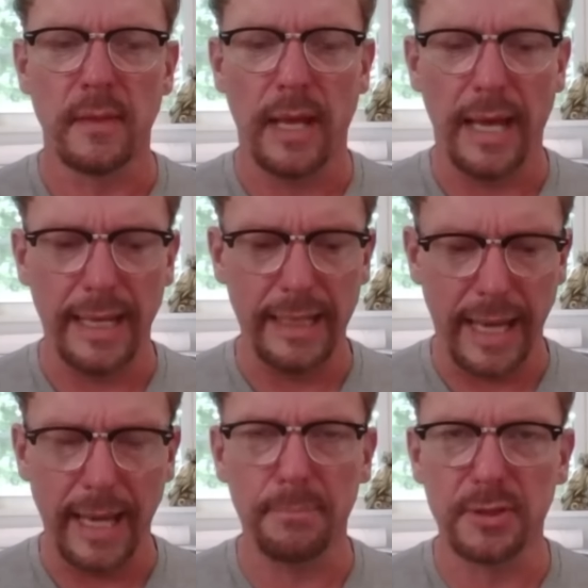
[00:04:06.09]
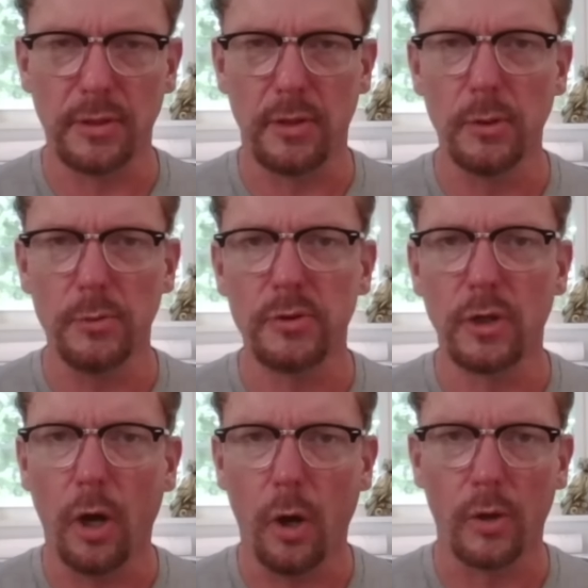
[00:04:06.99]
a absolute
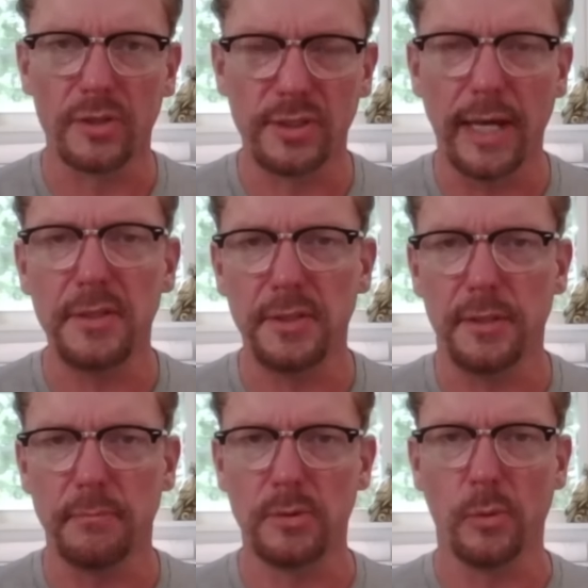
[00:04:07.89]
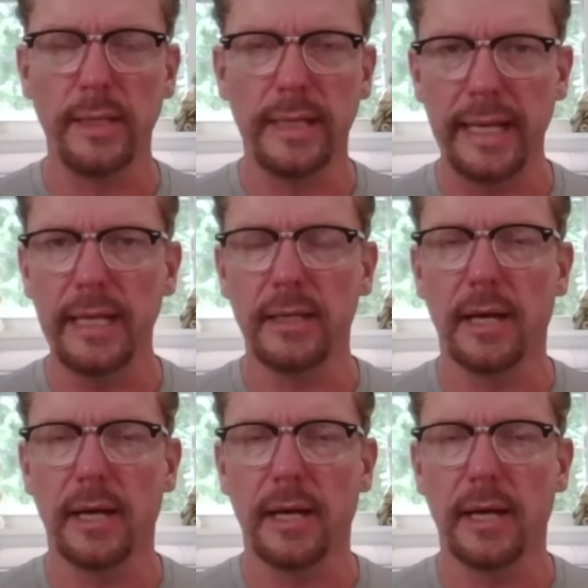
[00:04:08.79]
causation between eating a